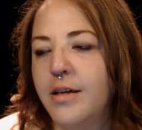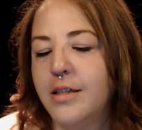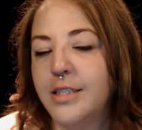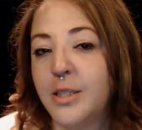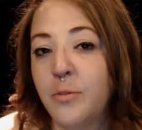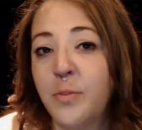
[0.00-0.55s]

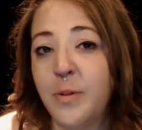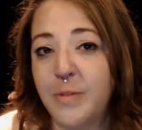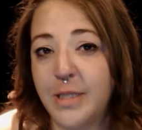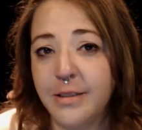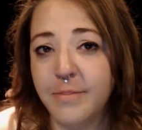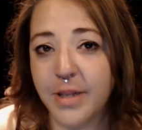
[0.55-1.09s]
someone bumped
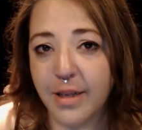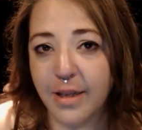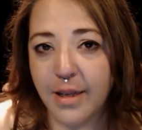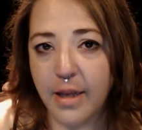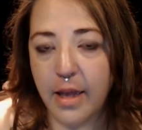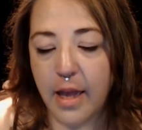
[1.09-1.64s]
into me
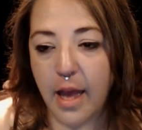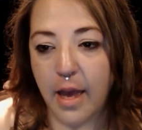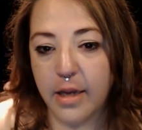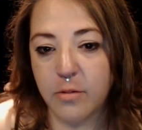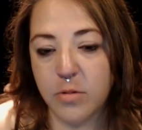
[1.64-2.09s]
and